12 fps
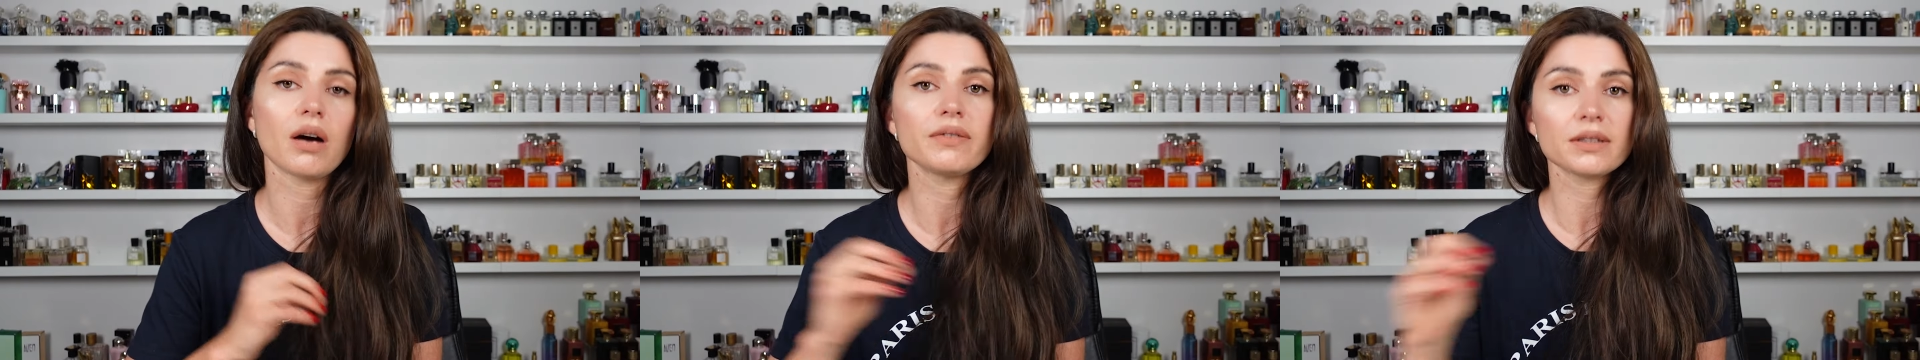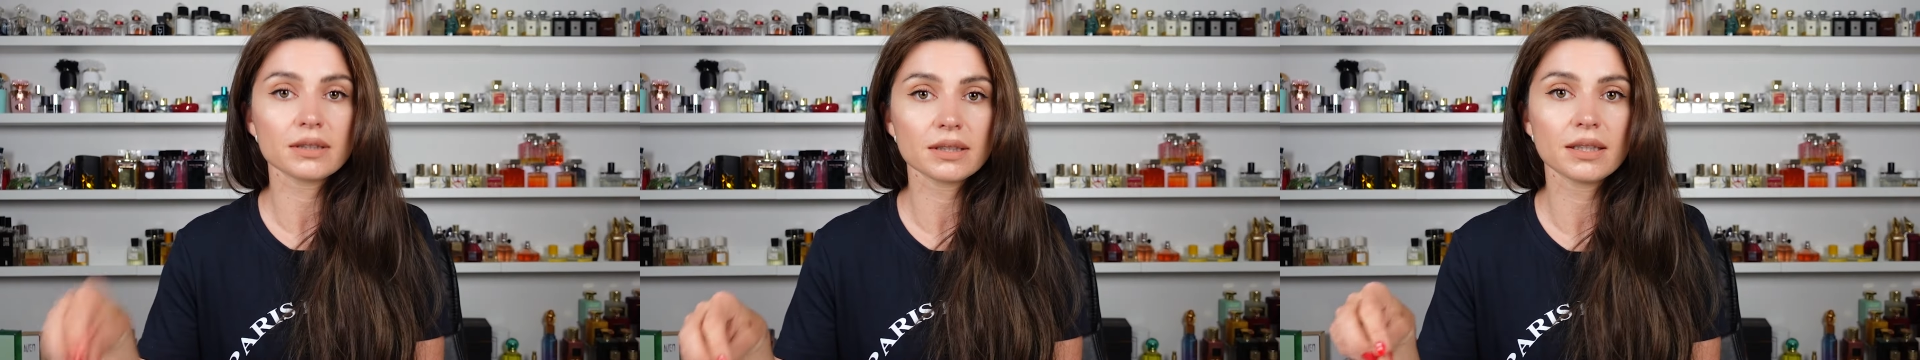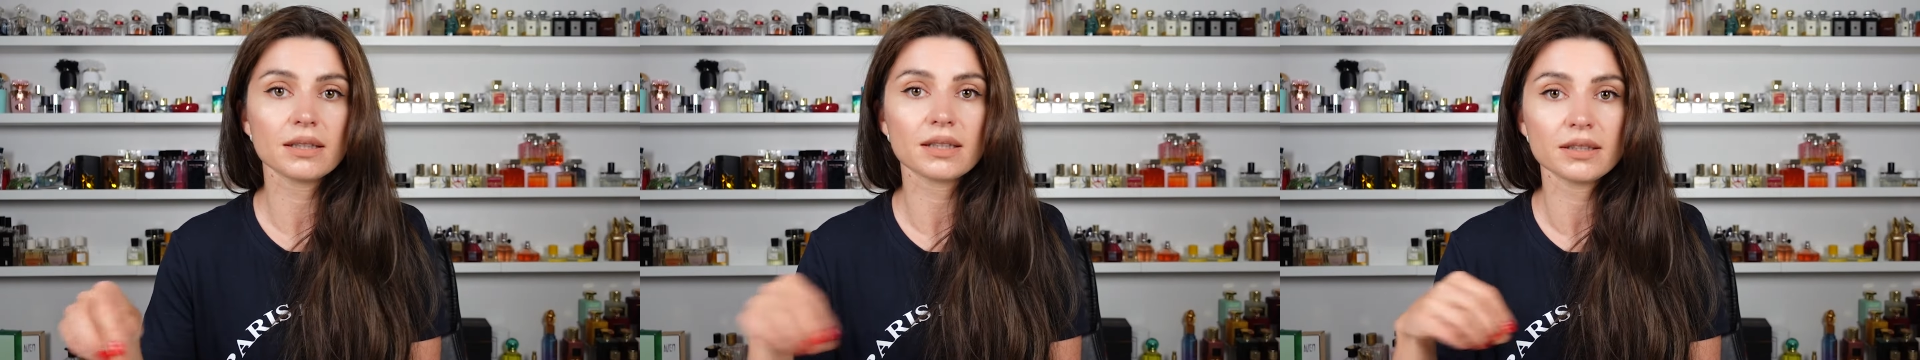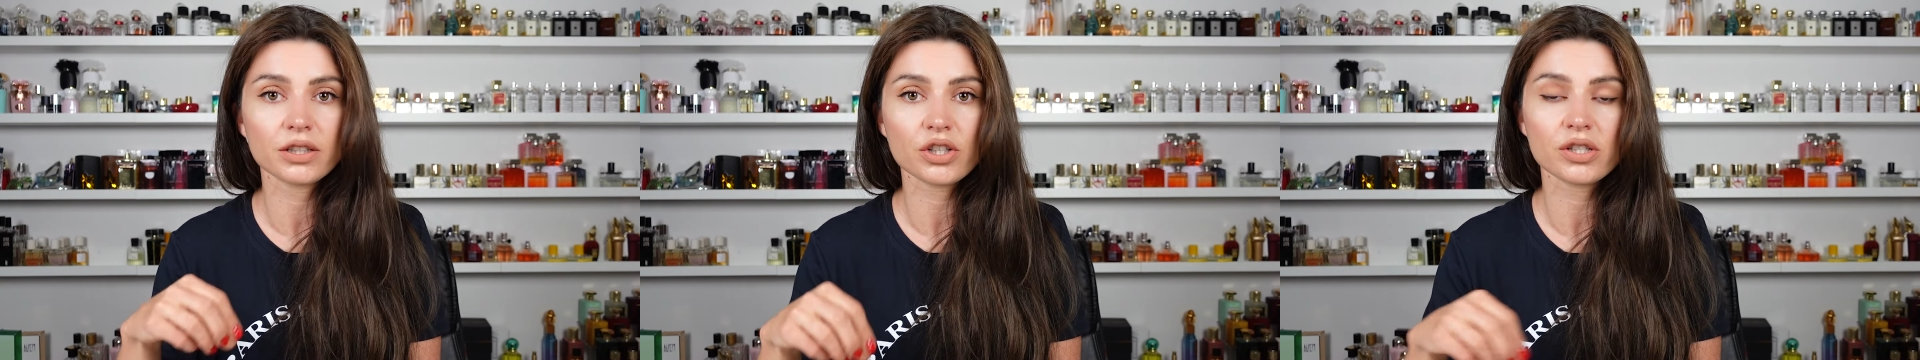obviously
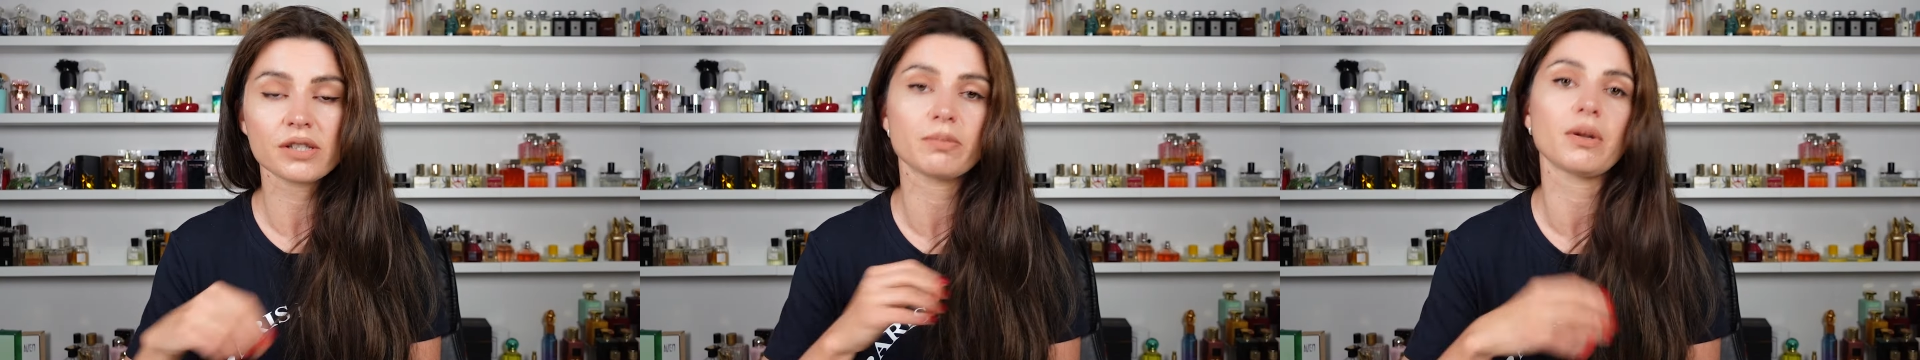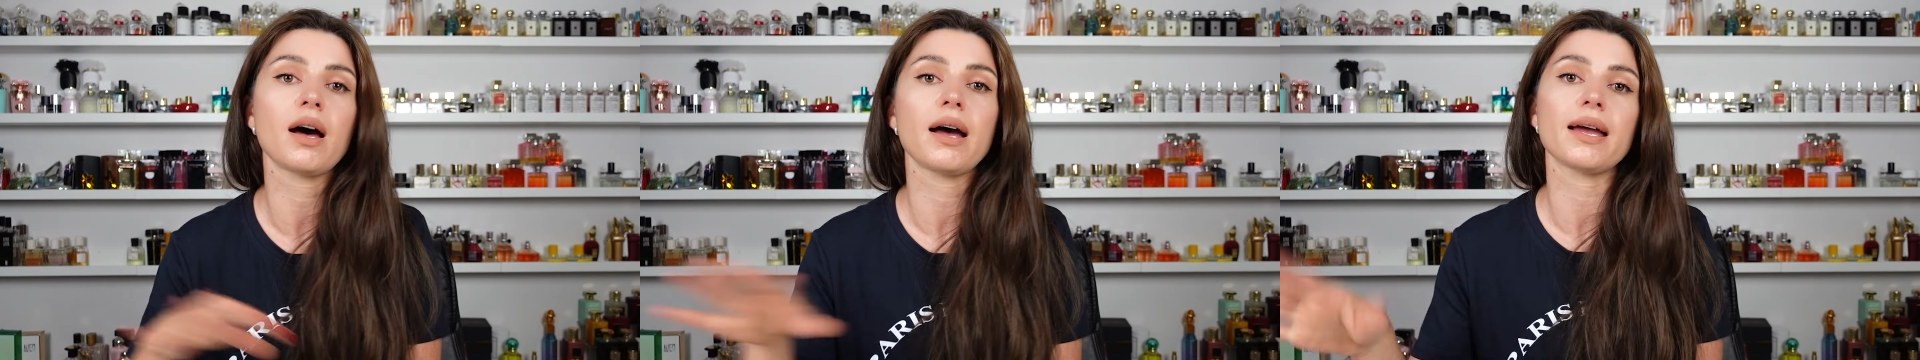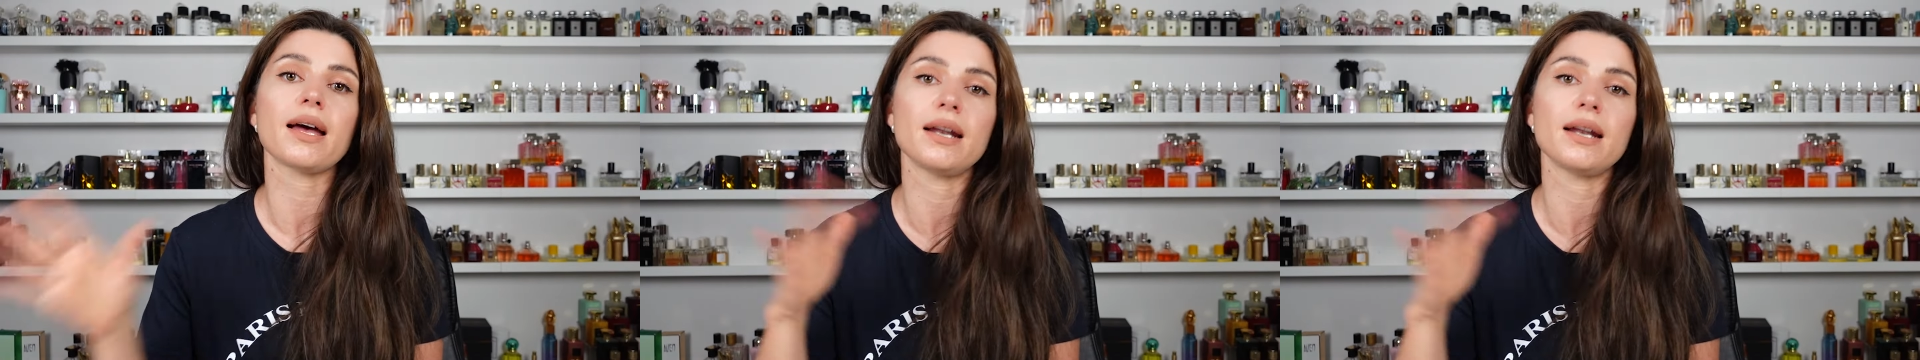conditions apply,